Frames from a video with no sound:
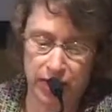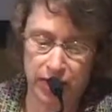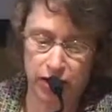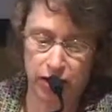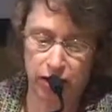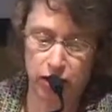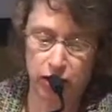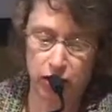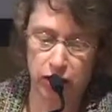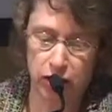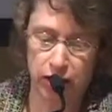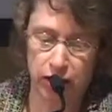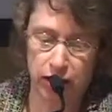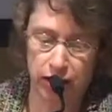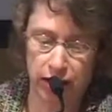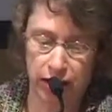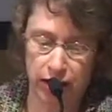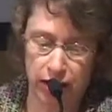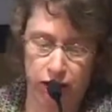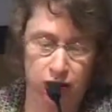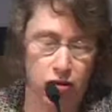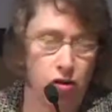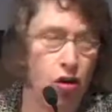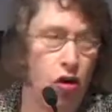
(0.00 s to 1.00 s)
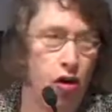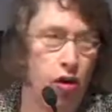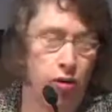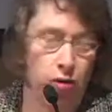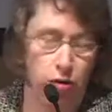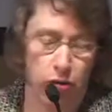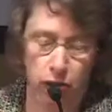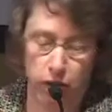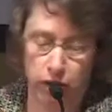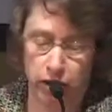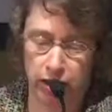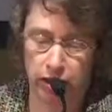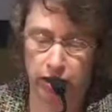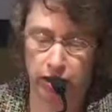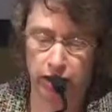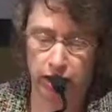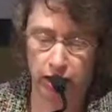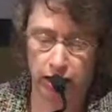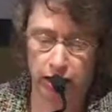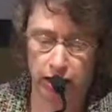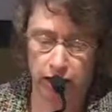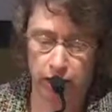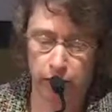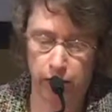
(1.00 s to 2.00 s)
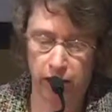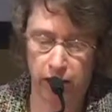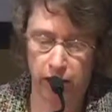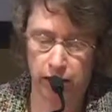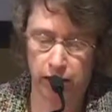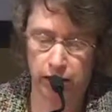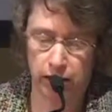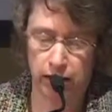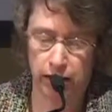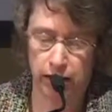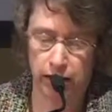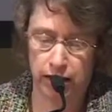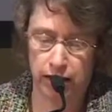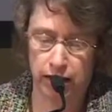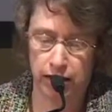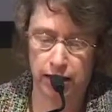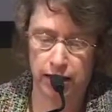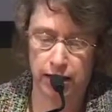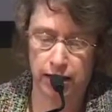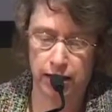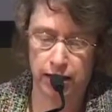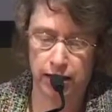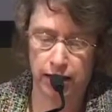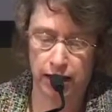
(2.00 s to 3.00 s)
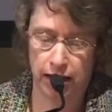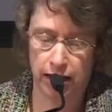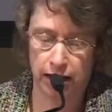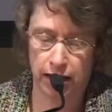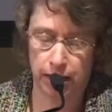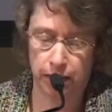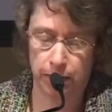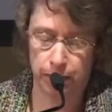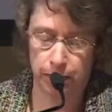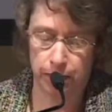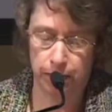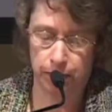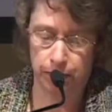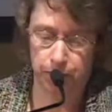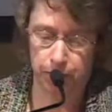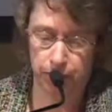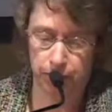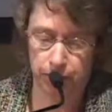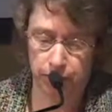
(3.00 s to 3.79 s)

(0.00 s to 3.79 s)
here's Nathaniel Hawthorne in the Custom House in Salem.